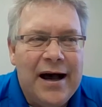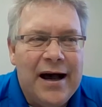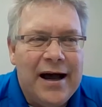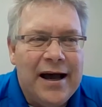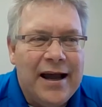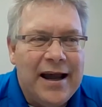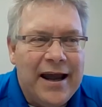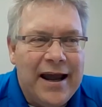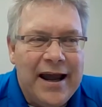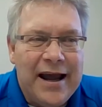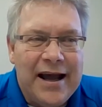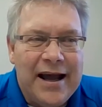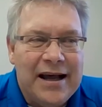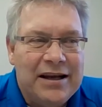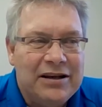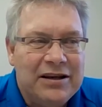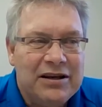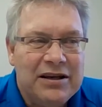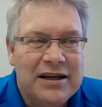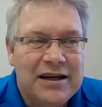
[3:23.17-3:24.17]
uh,
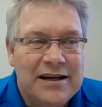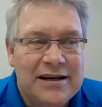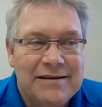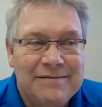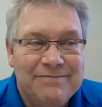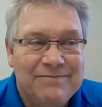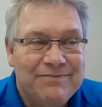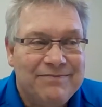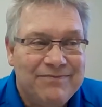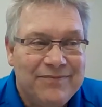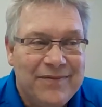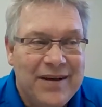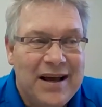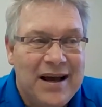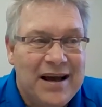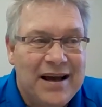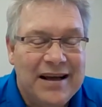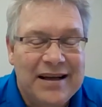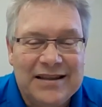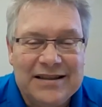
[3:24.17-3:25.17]
and uh,
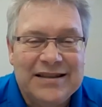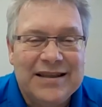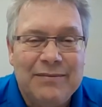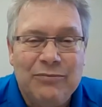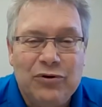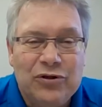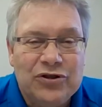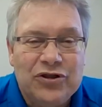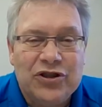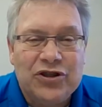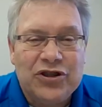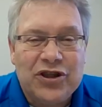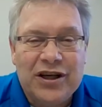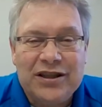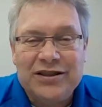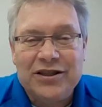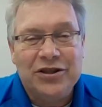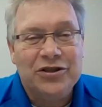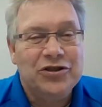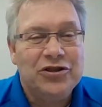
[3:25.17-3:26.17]
uh, and someone just
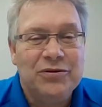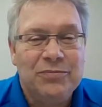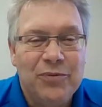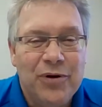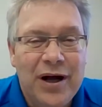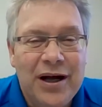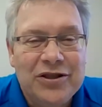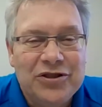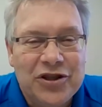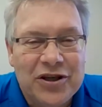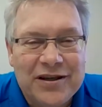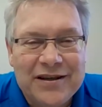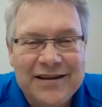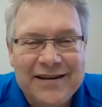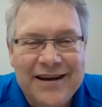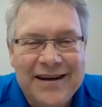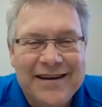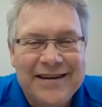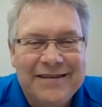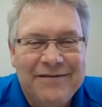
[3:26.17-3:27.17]
says, "Here's your project.
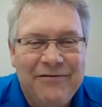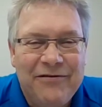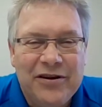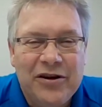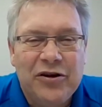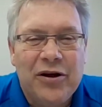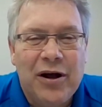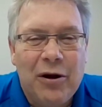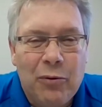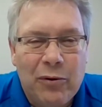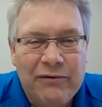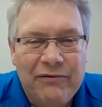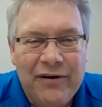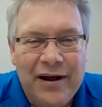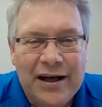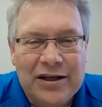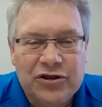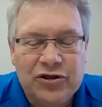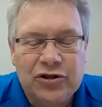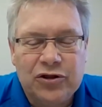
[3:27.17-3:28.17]
Uh, figure out what
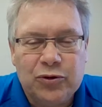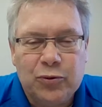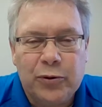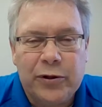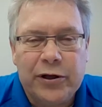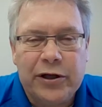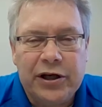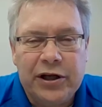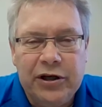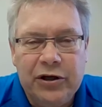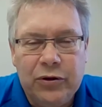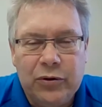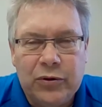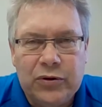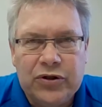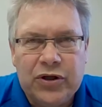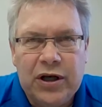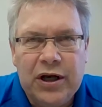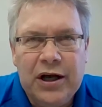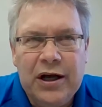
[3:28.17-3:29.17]
fasteners we're going to
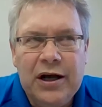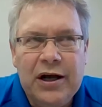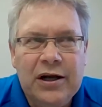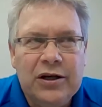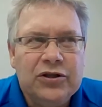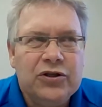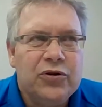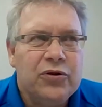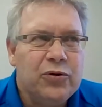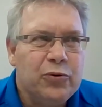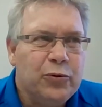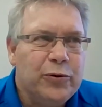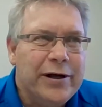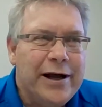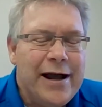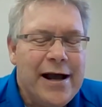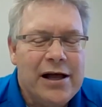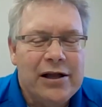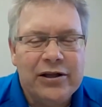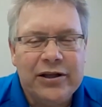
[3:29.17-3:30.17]
use." So the
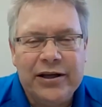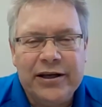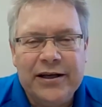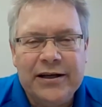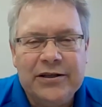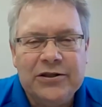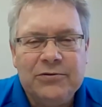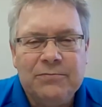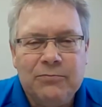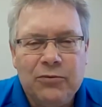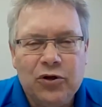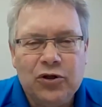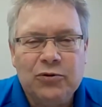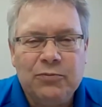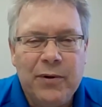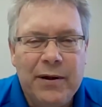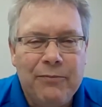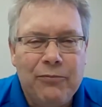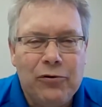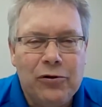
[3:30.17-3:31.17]
reality is,
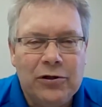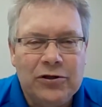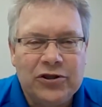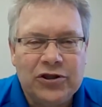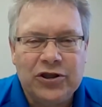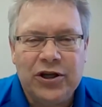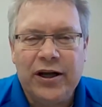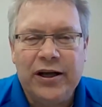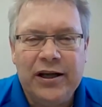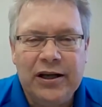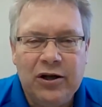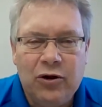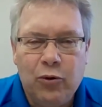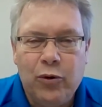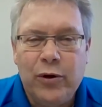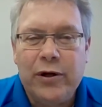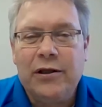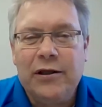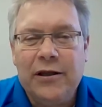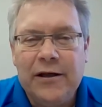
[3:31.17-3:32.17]
most people study
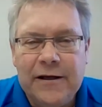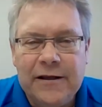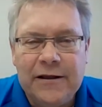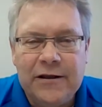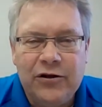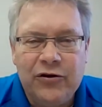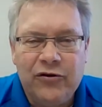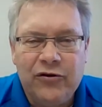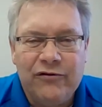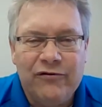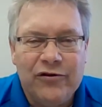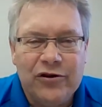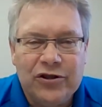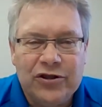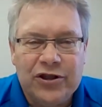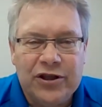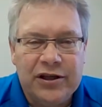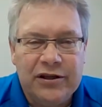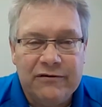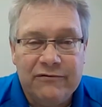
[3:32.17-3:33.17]
quickly at the
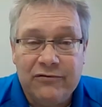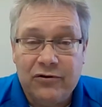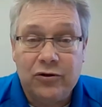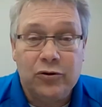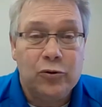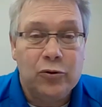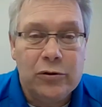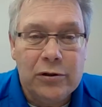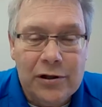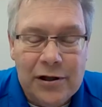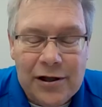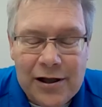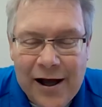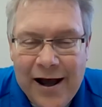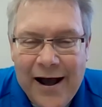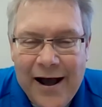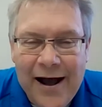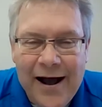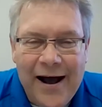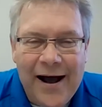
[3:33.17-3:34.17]
University of Google,
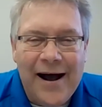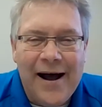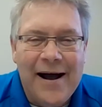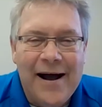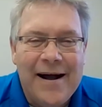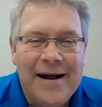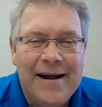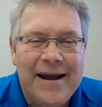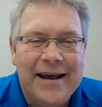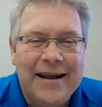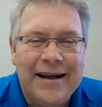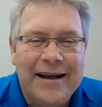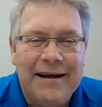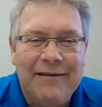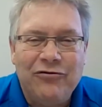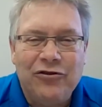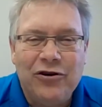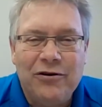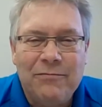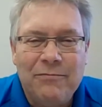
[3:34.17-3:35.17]
uh, and
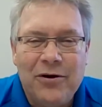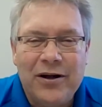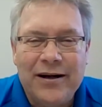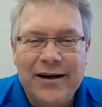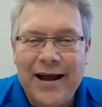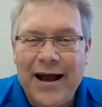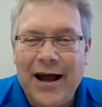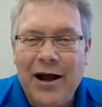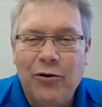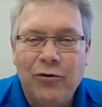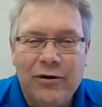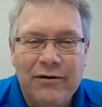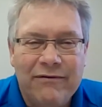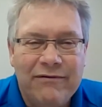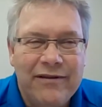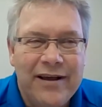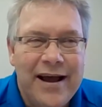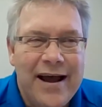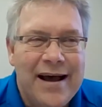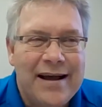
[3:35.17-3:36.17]
after about an hour
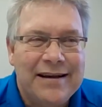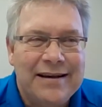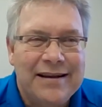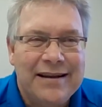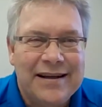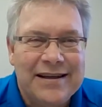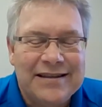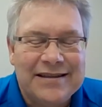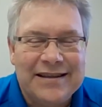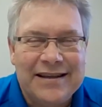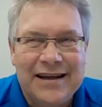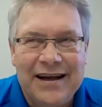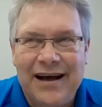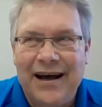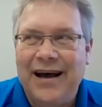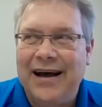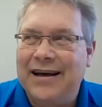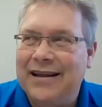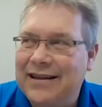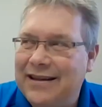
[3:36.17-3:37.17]
of that, they say,
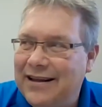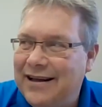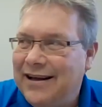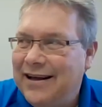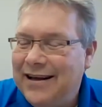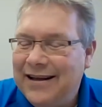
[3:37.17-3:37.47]
"Ah,